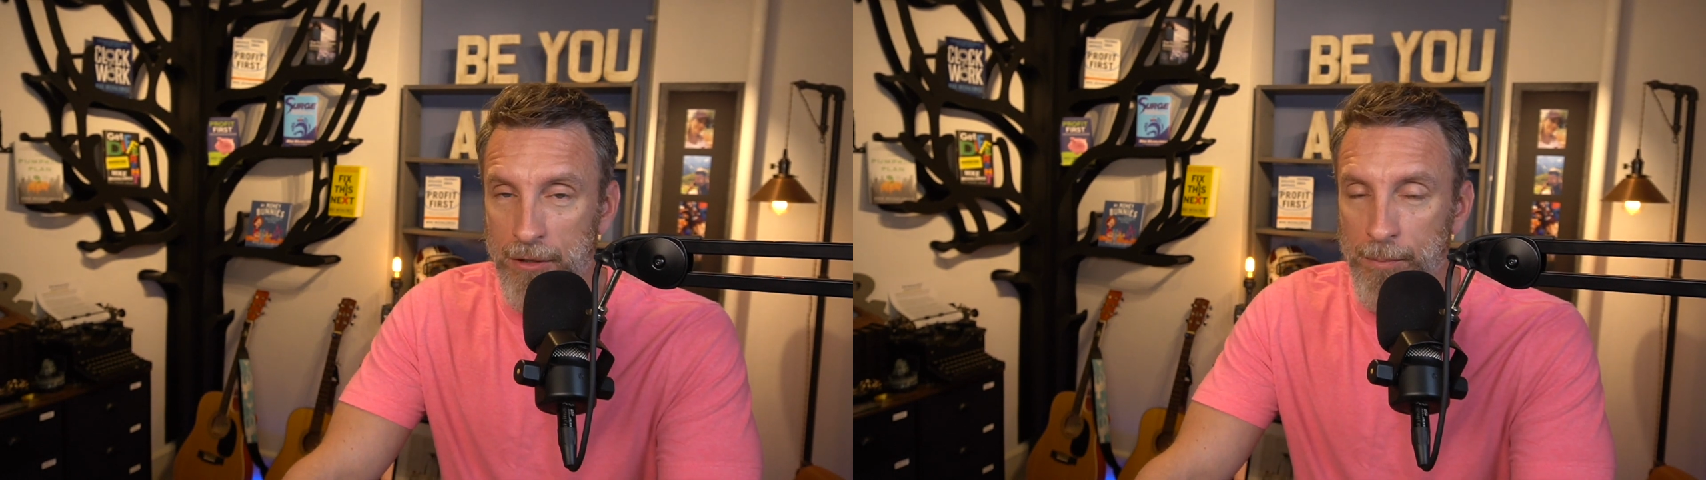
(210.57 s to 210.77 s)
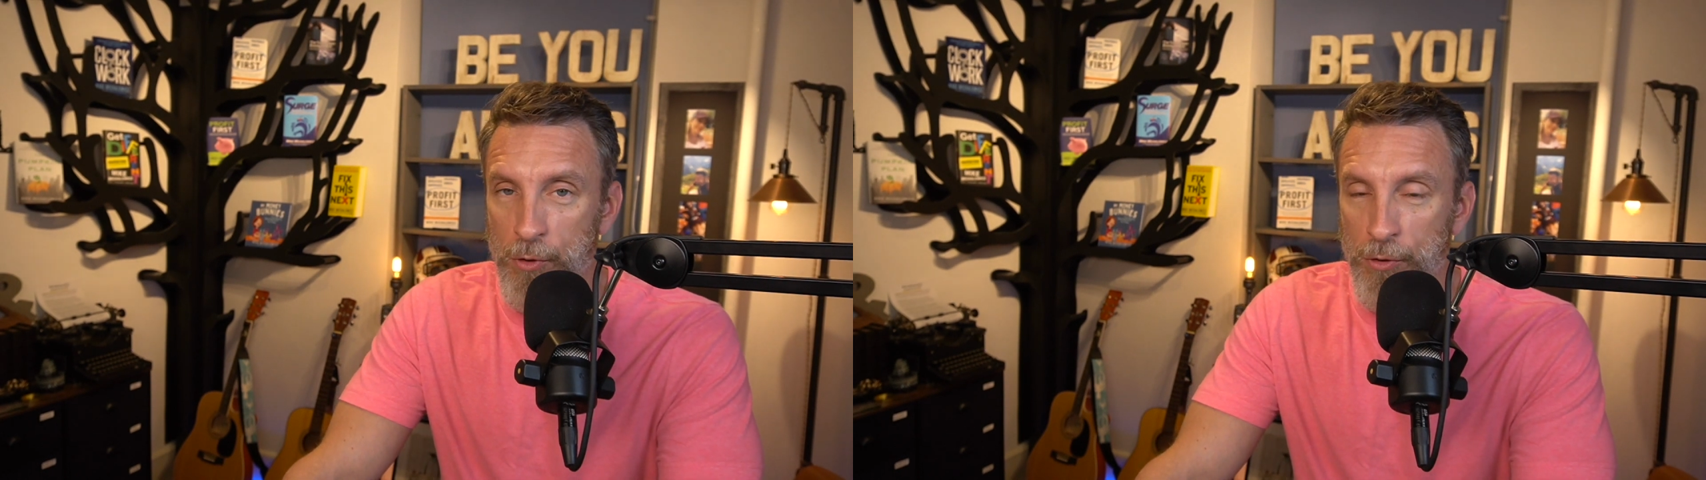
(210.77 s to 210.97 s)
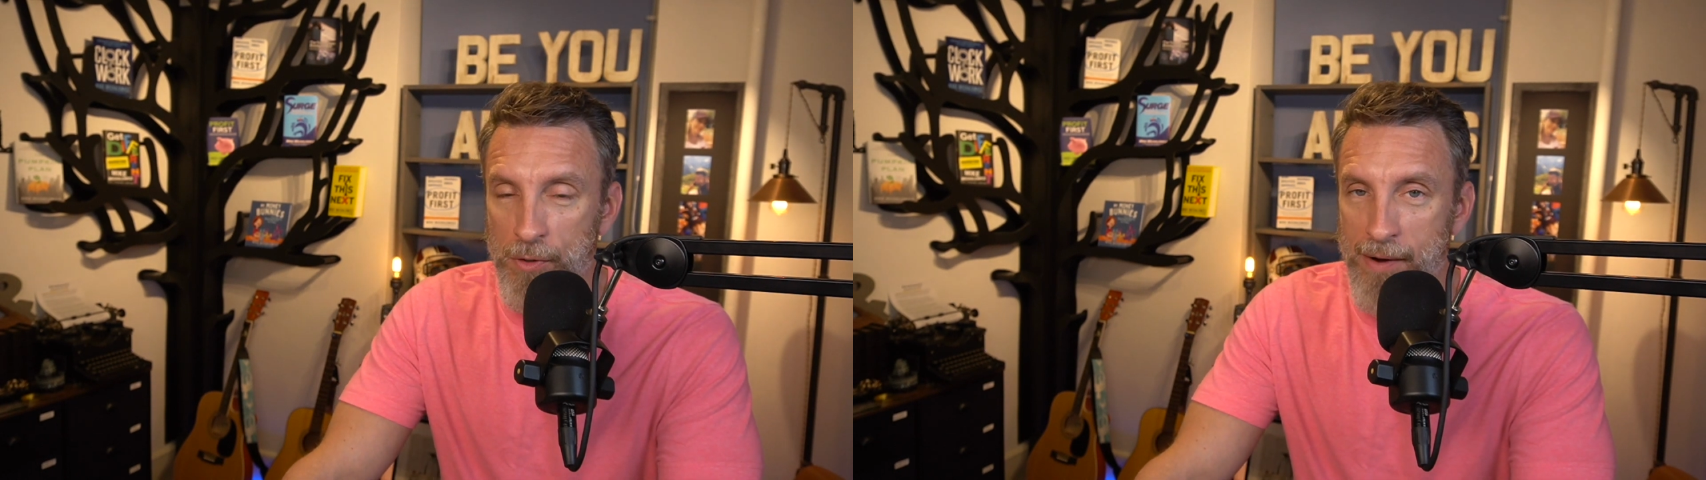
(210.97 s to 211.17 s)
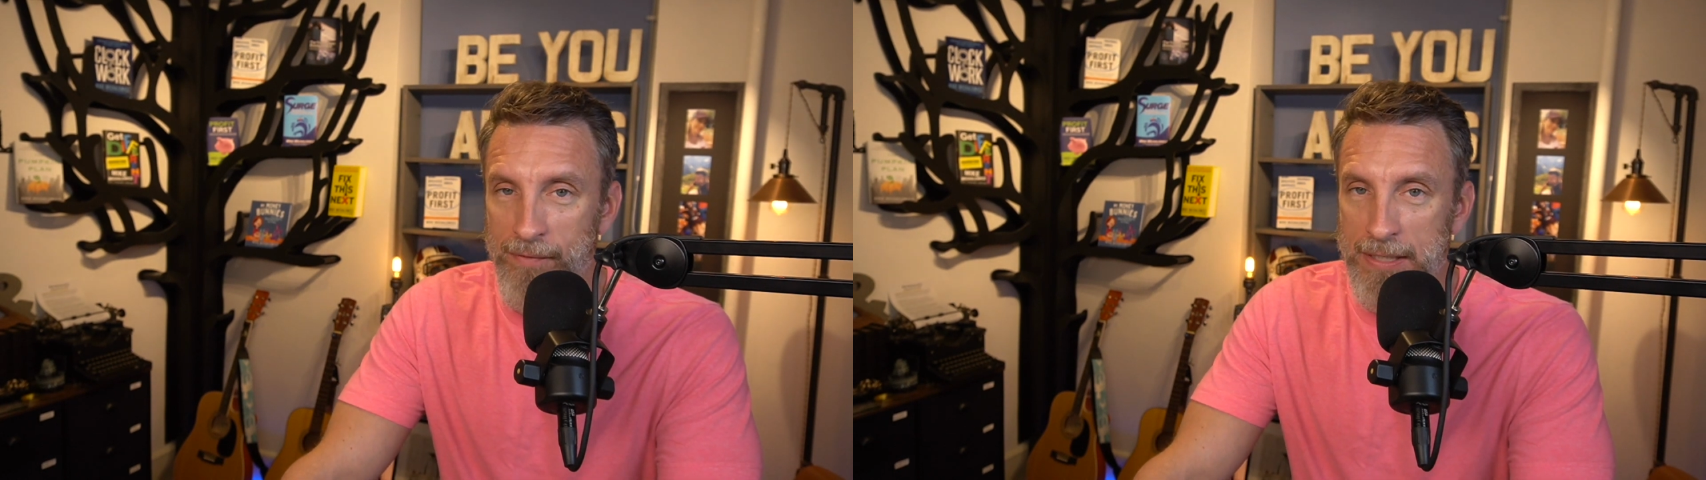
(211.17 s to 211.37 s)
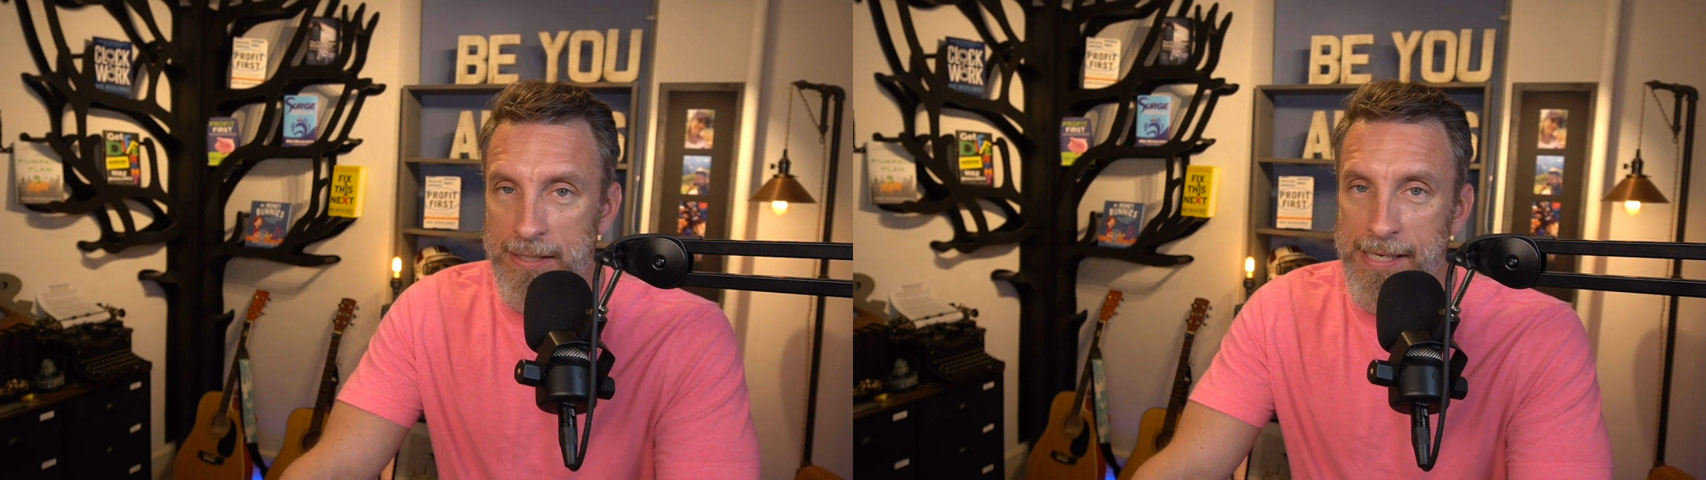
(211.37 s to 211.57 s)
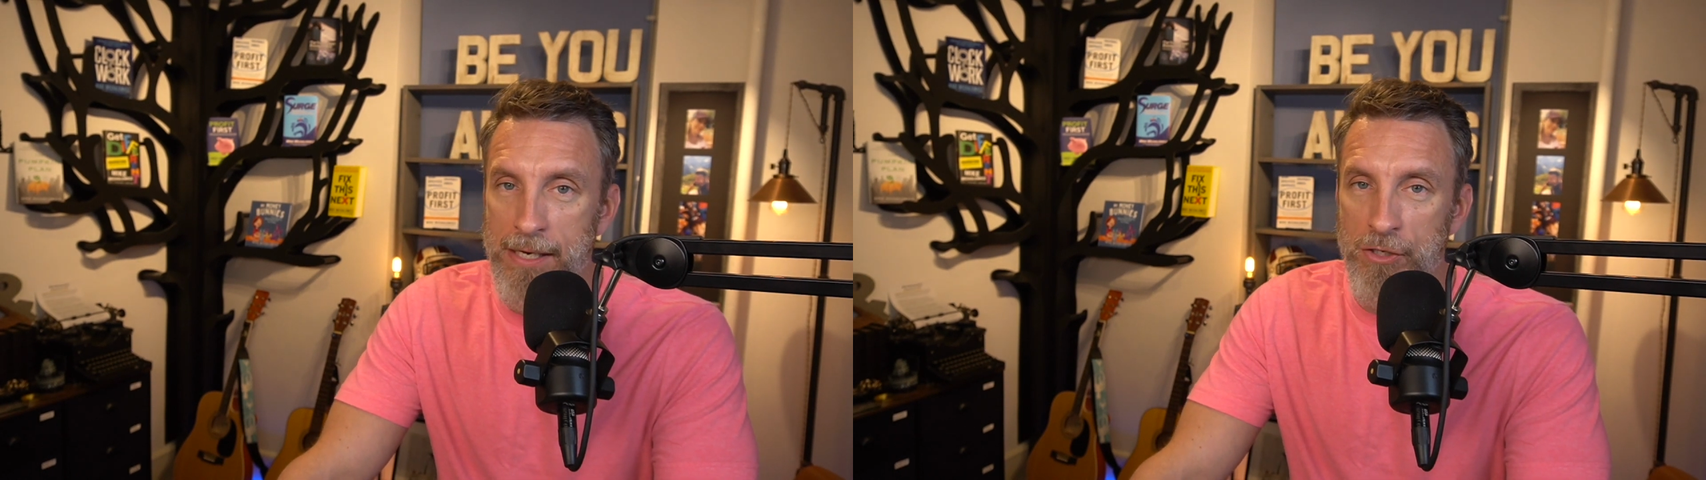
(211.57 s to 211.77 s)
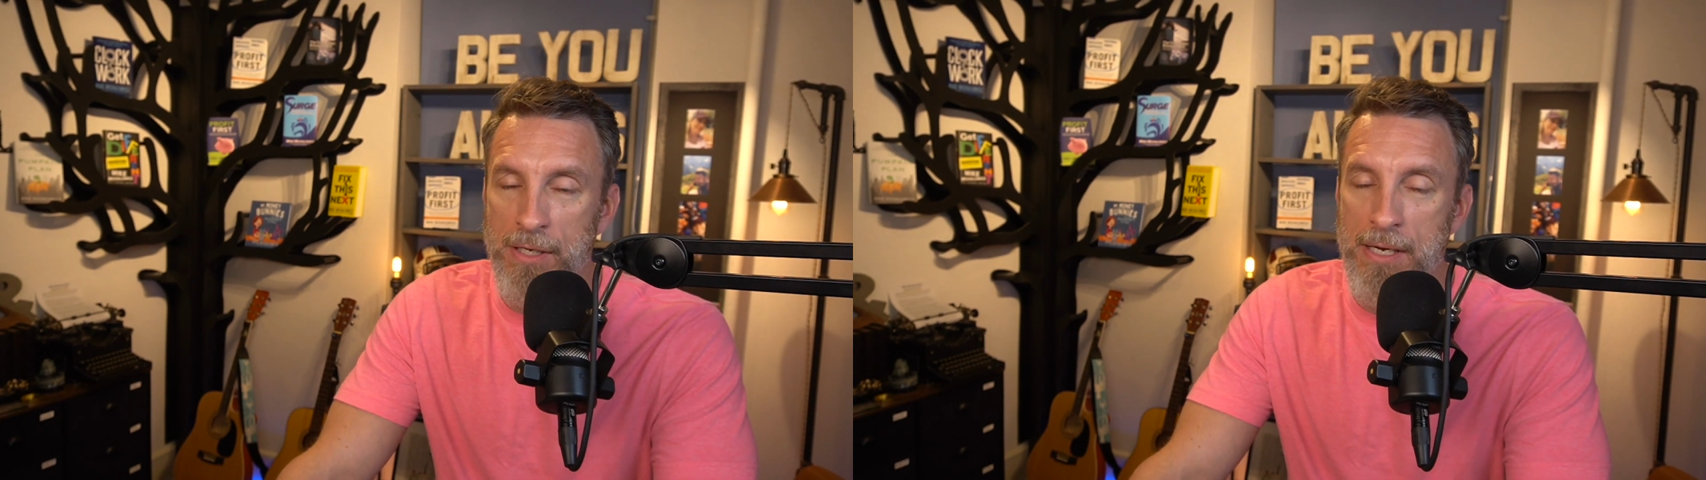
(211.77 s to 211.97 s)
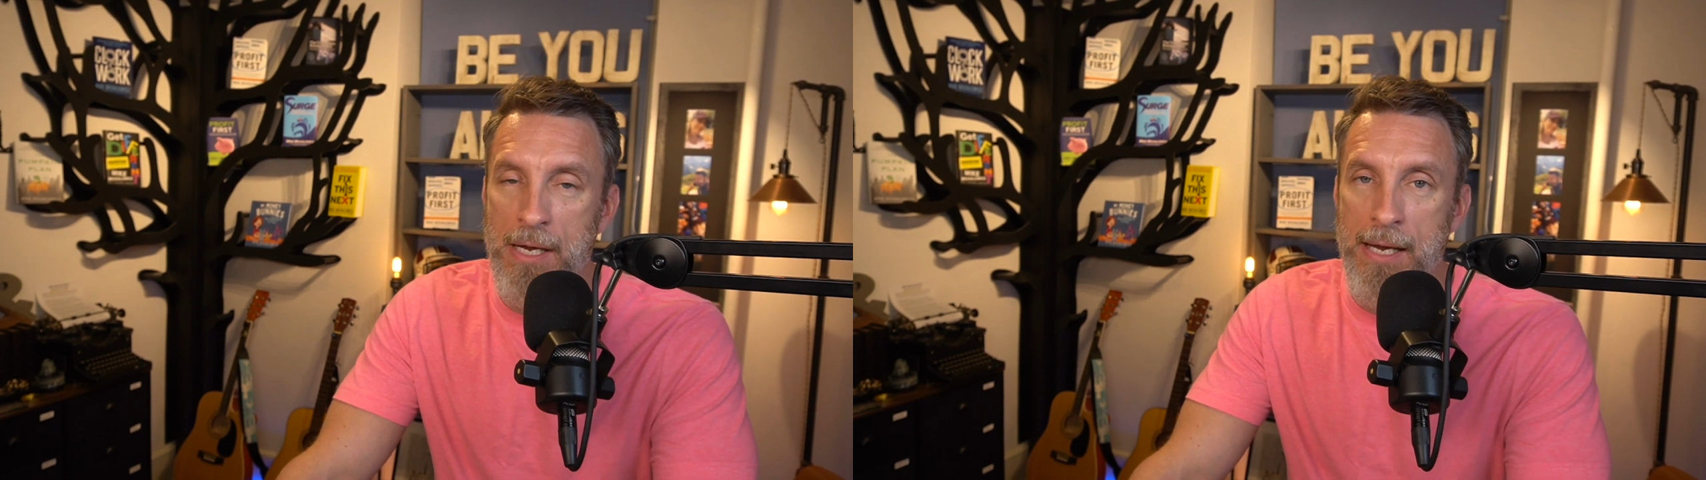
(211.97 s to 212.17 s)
computer crime investigation.